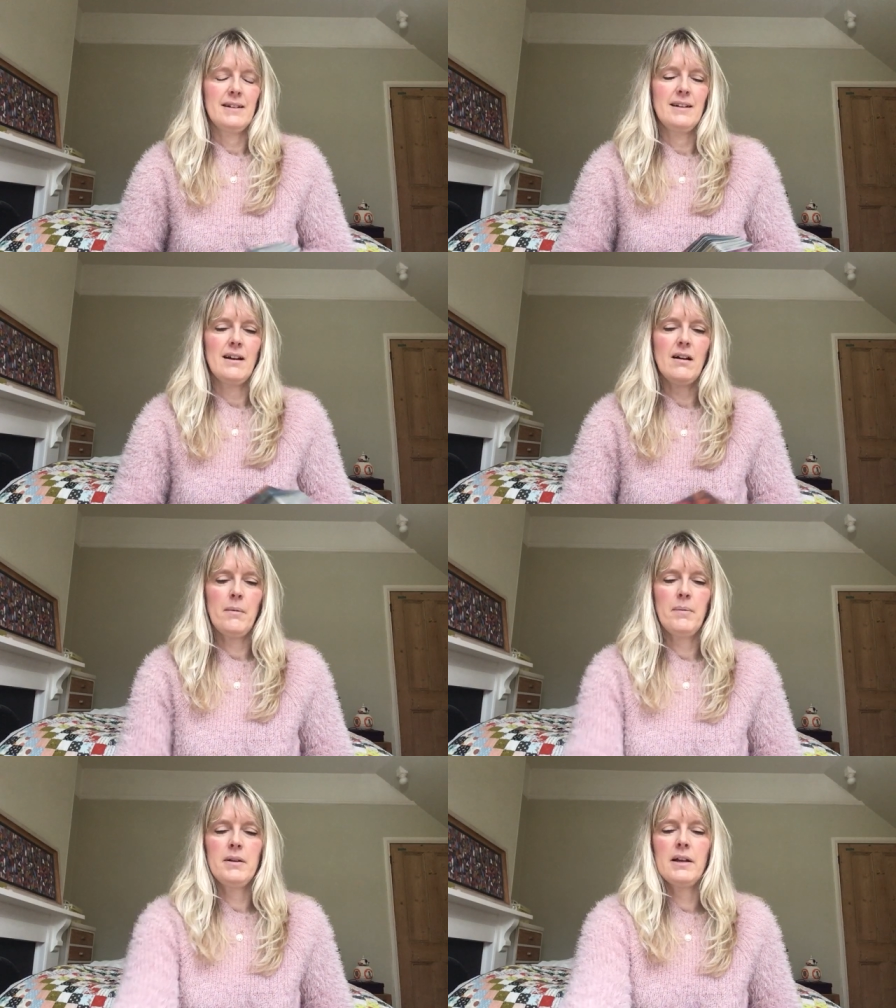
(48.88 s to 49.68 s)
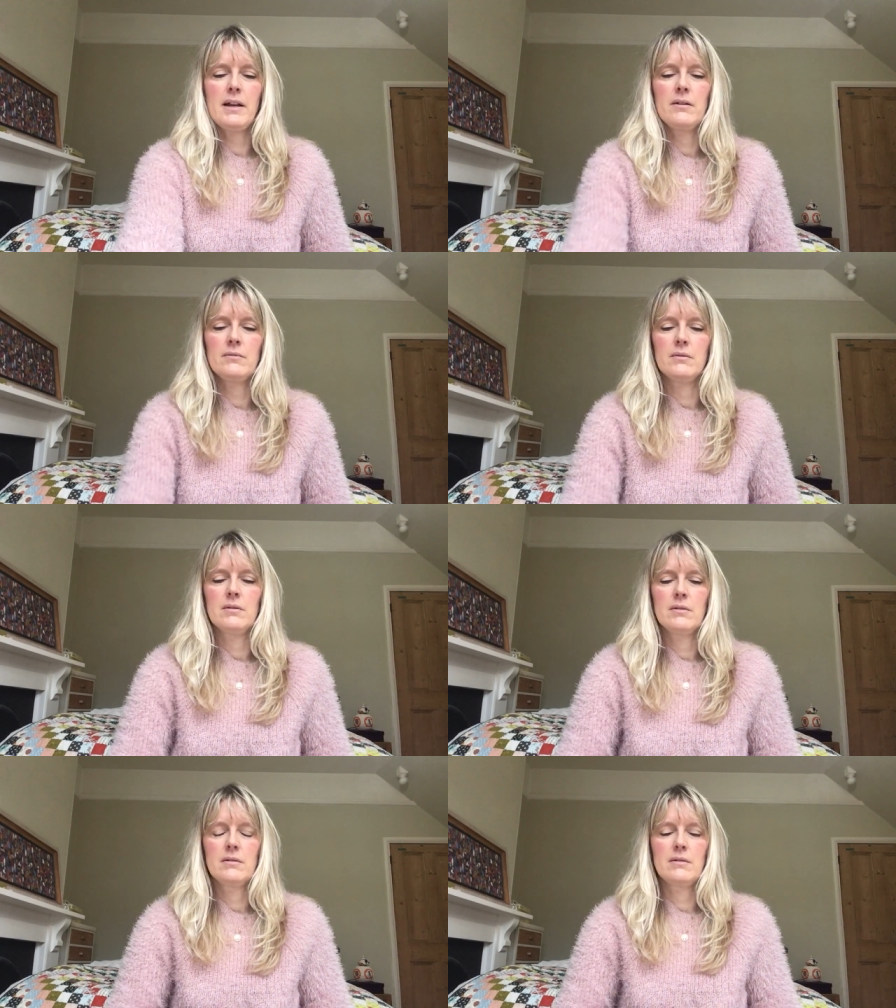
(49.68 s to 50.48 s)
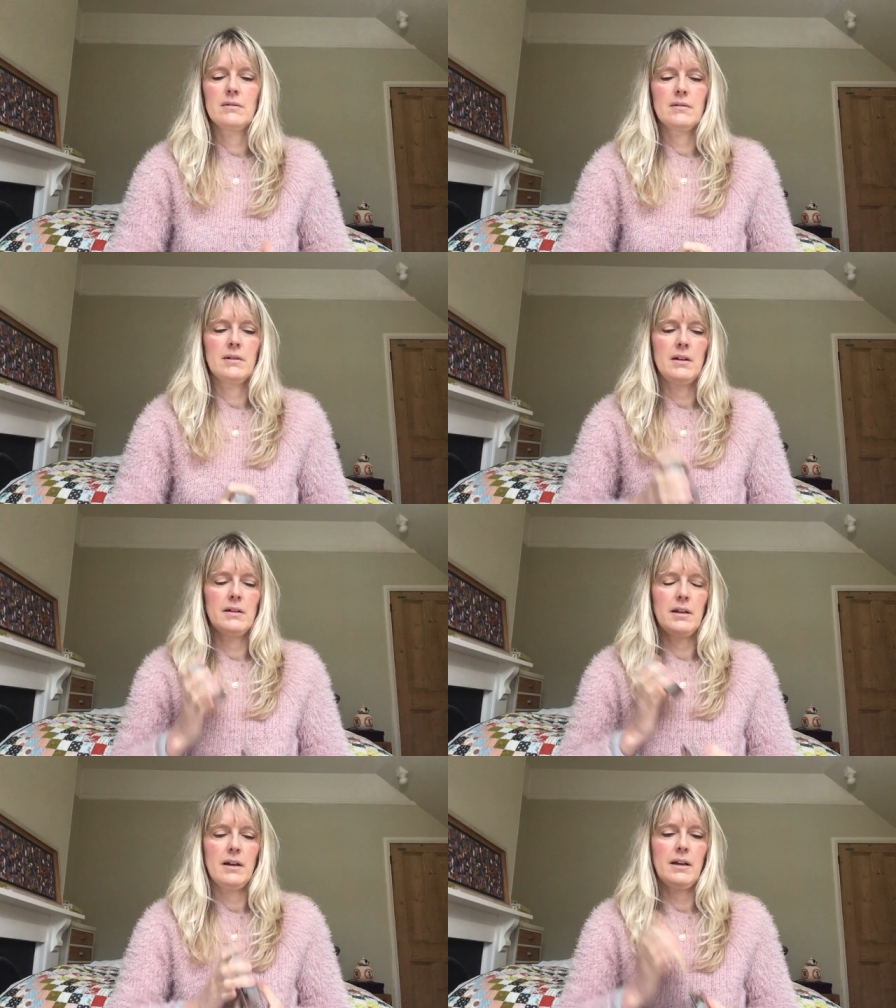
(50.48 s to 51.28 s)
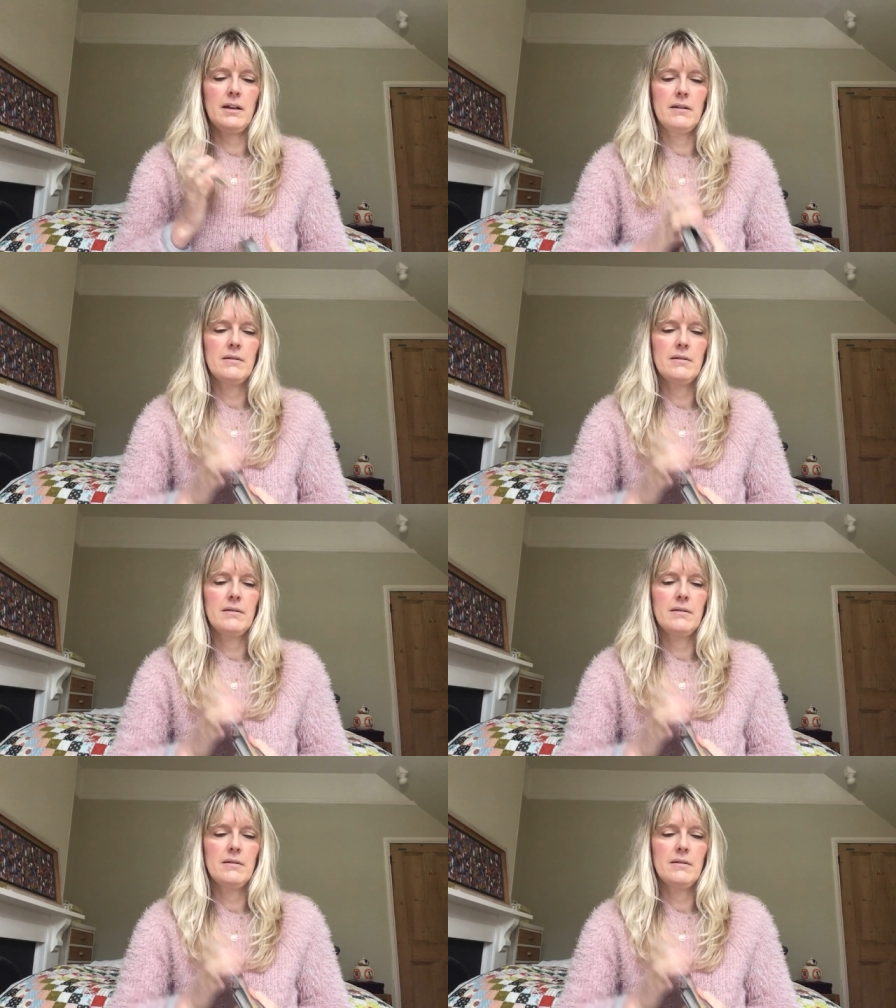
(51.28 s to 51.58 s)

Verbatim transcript: and up and down okay